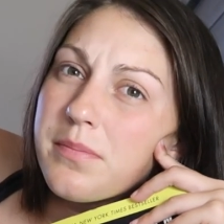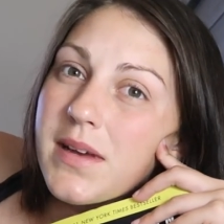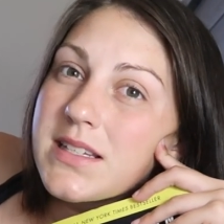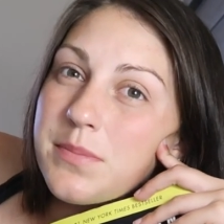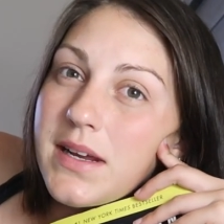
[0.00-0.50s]

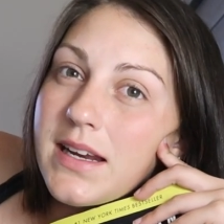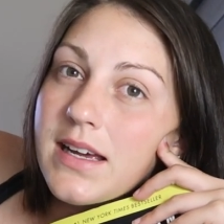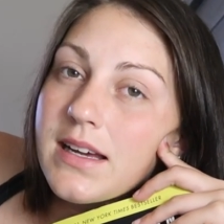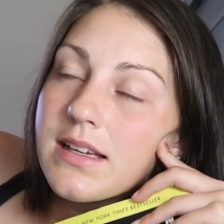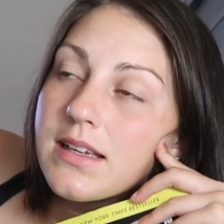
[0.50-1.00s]
mixed
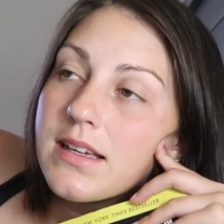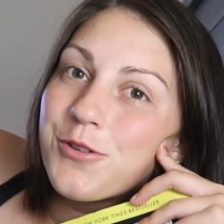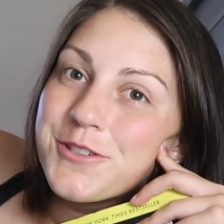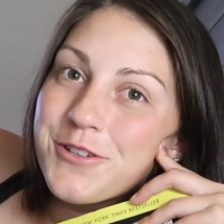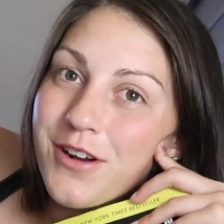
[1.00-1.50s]
media.
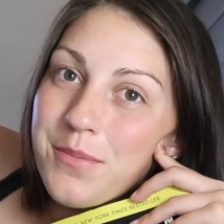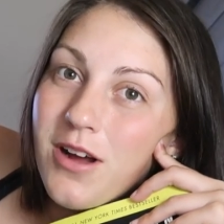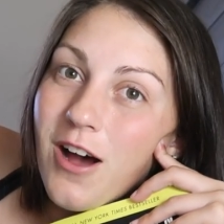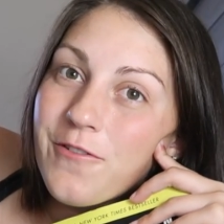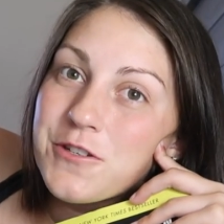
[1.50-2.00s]
Well, Scribd
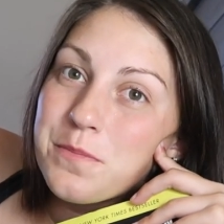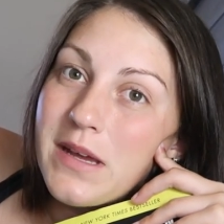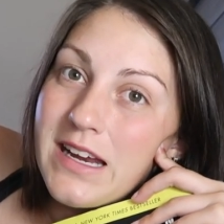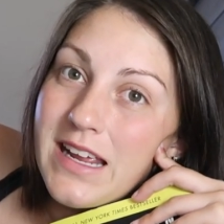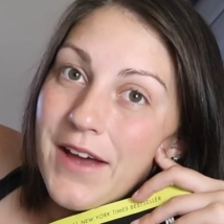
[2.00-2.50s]
offers
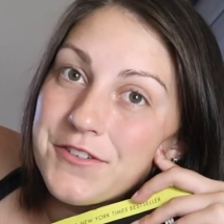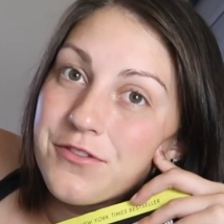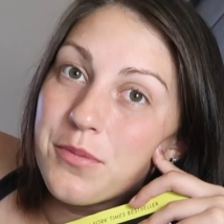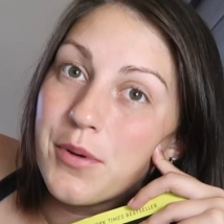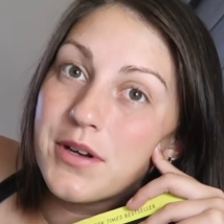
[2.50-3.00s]
PDFs
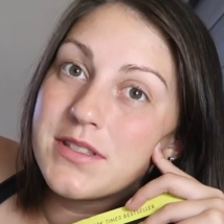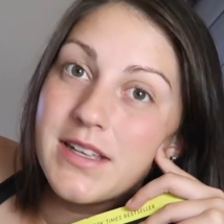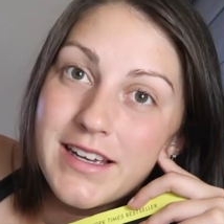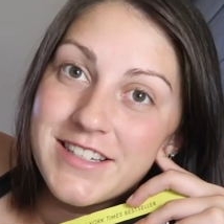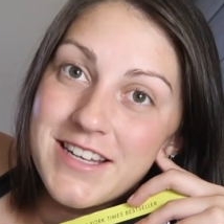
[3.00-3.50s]
for books
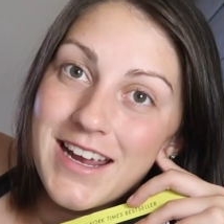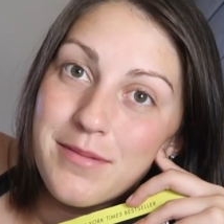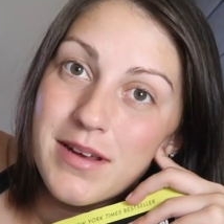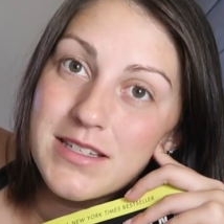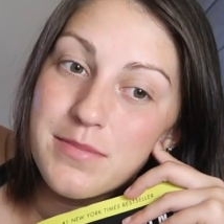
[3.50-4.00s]
that
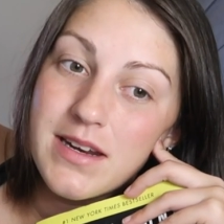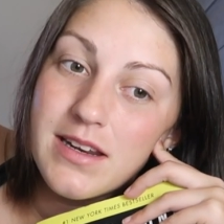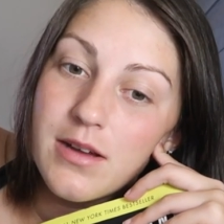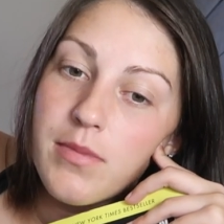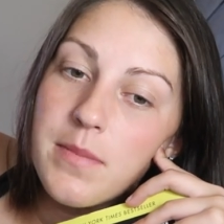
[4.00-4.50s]
contain mixed
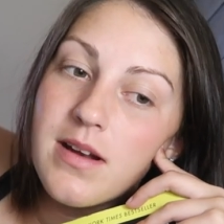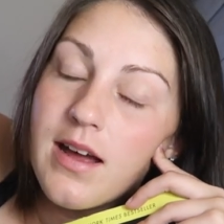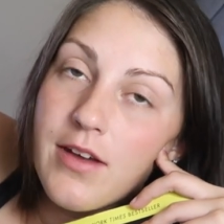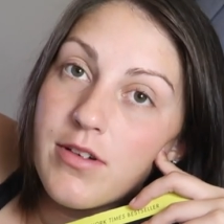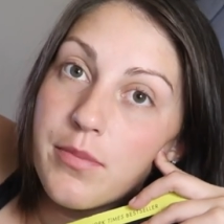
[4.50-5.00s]
media. Maybe
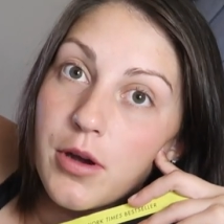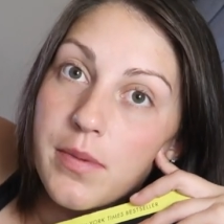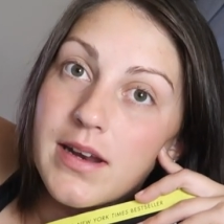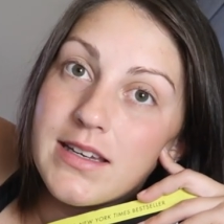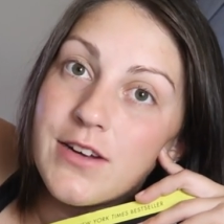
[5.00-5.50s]
not every book,
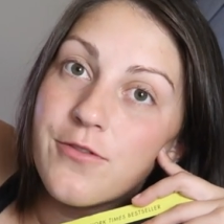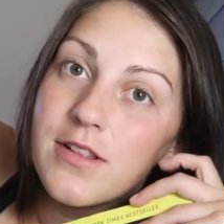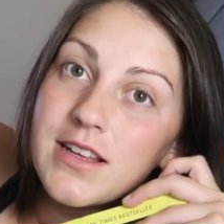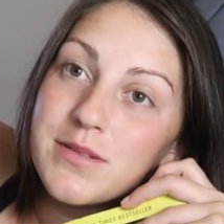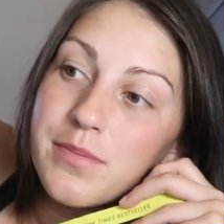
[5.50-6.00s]
but it did for
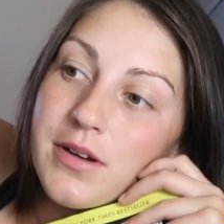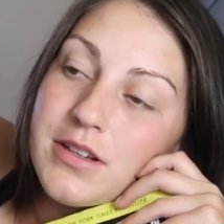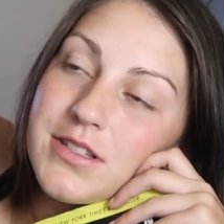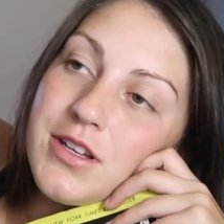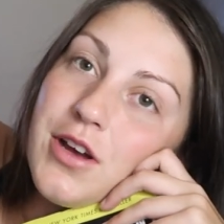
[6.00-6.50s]
this
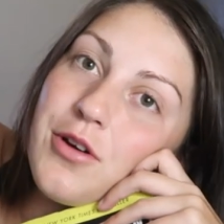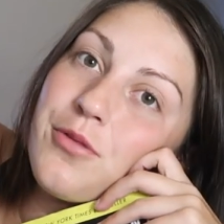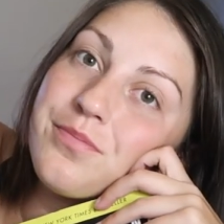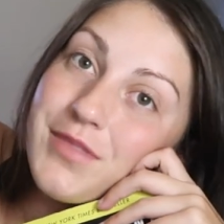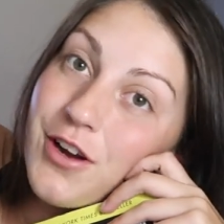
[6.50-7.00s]
book.
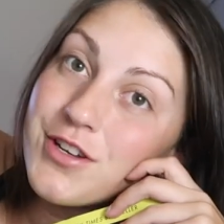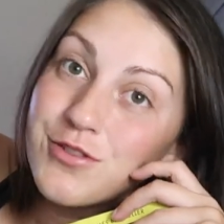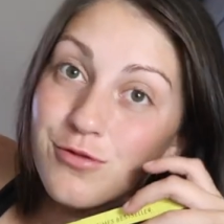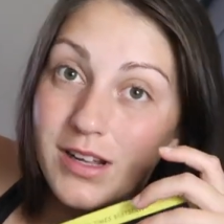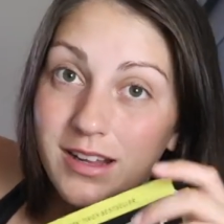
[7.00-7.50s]
So they're
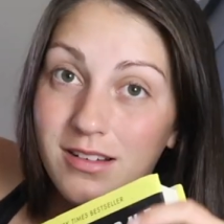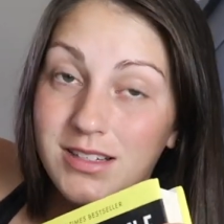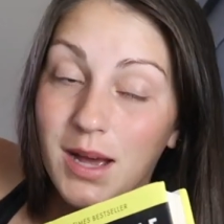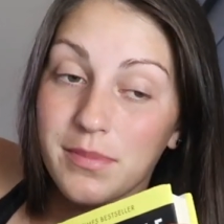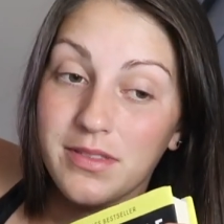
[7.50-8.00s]
just really on
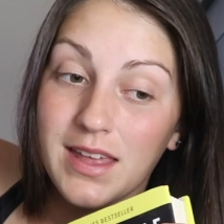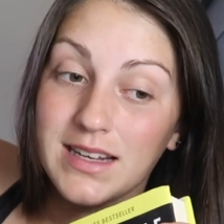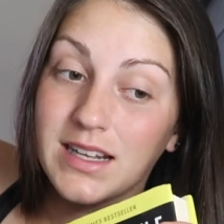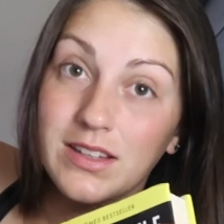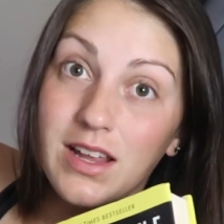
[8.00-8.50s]
top of
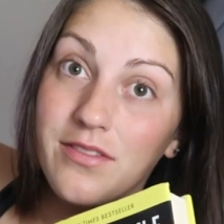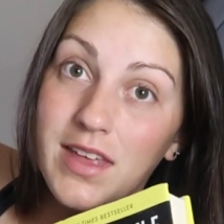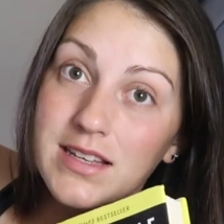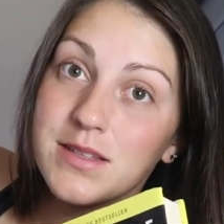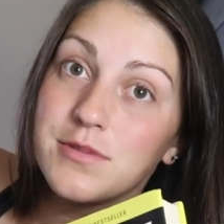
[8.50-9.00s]
things. I love
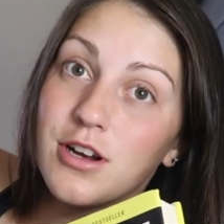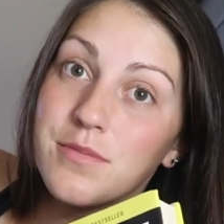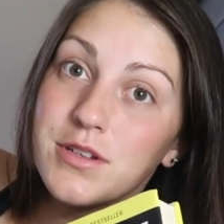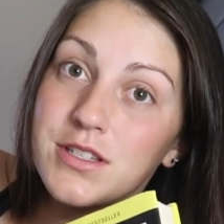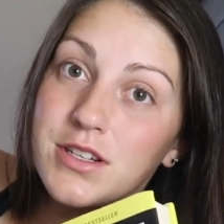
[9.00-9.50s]
that
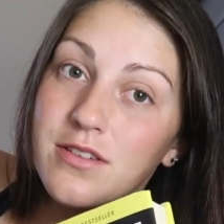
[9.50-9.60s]
subscription